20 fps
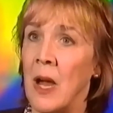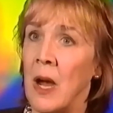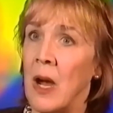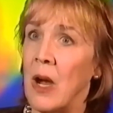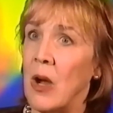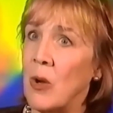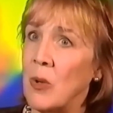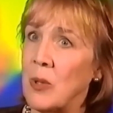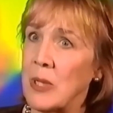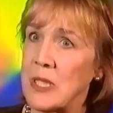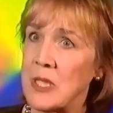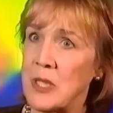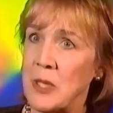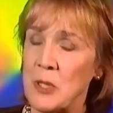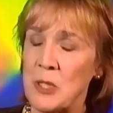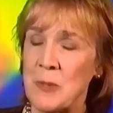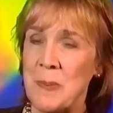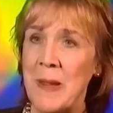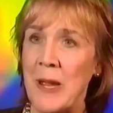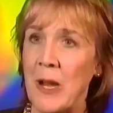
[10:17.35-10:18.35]
"Oh,
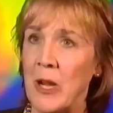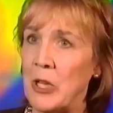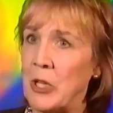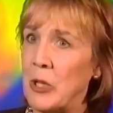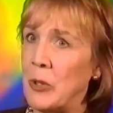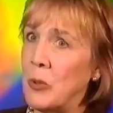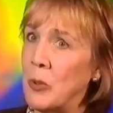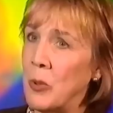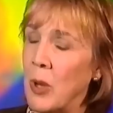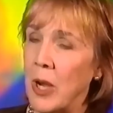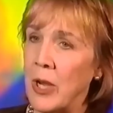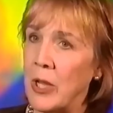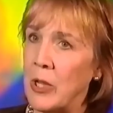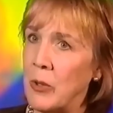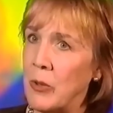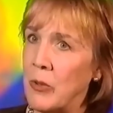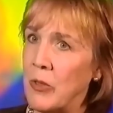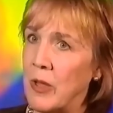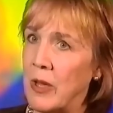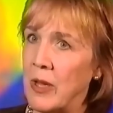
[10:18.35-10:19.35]
excuse me, are you
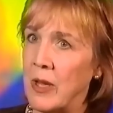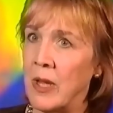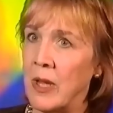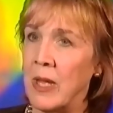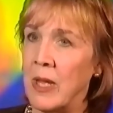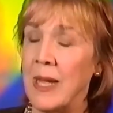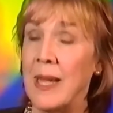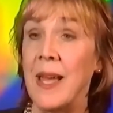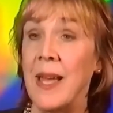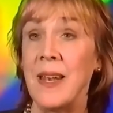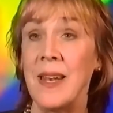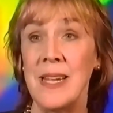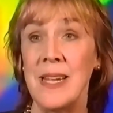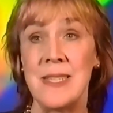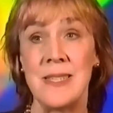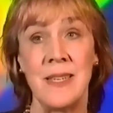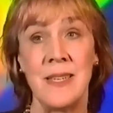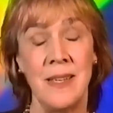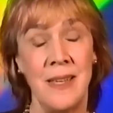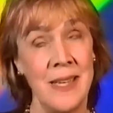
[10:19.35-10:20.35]
the?" And I'd
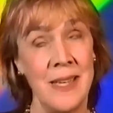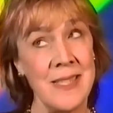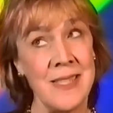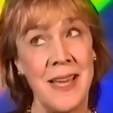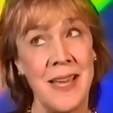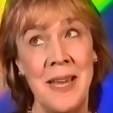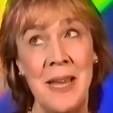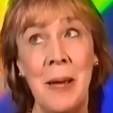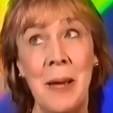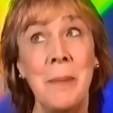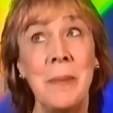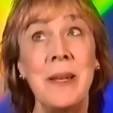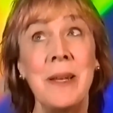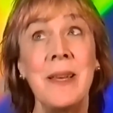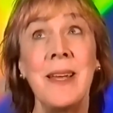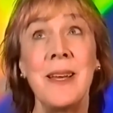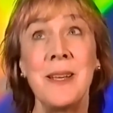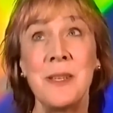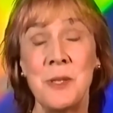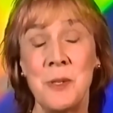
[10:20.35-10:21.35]
say, "Yes, I am." And
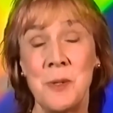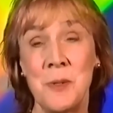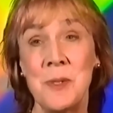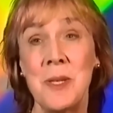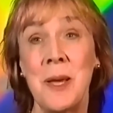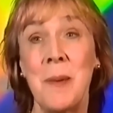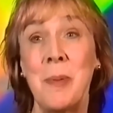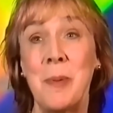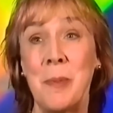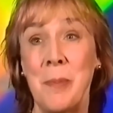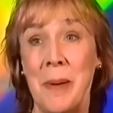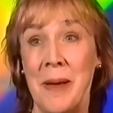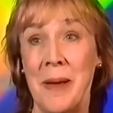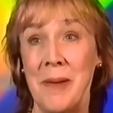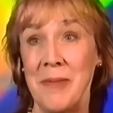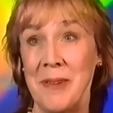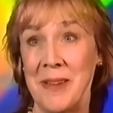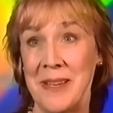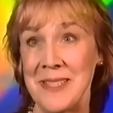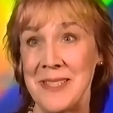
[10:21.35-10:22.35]
guess who's up above
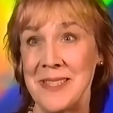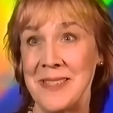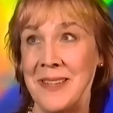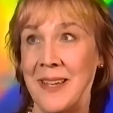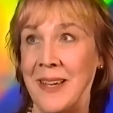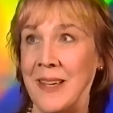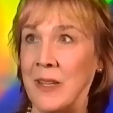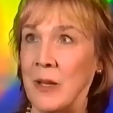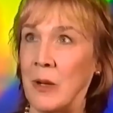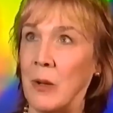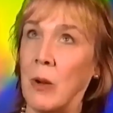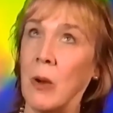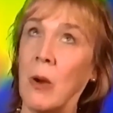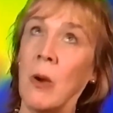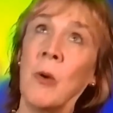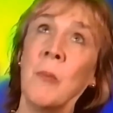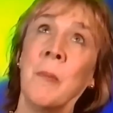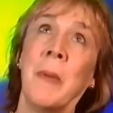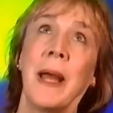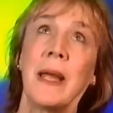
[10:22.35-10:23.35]
us? They'd go, "Oh
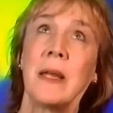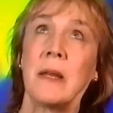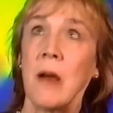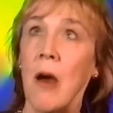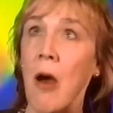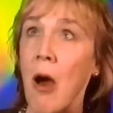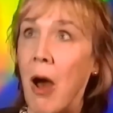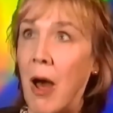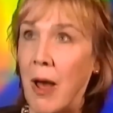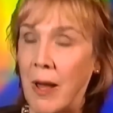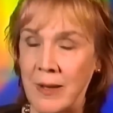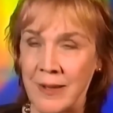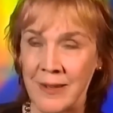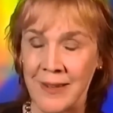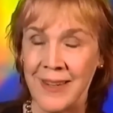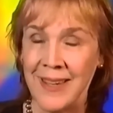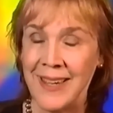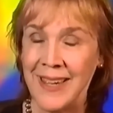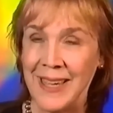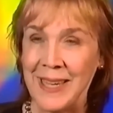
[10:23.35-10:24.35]
my God,
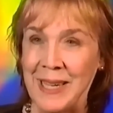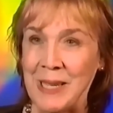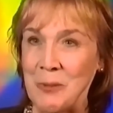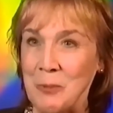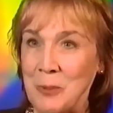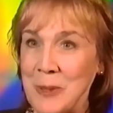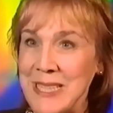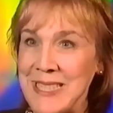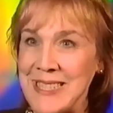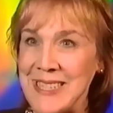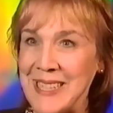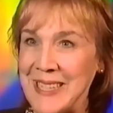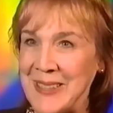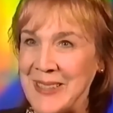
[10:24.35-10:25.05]
can we see the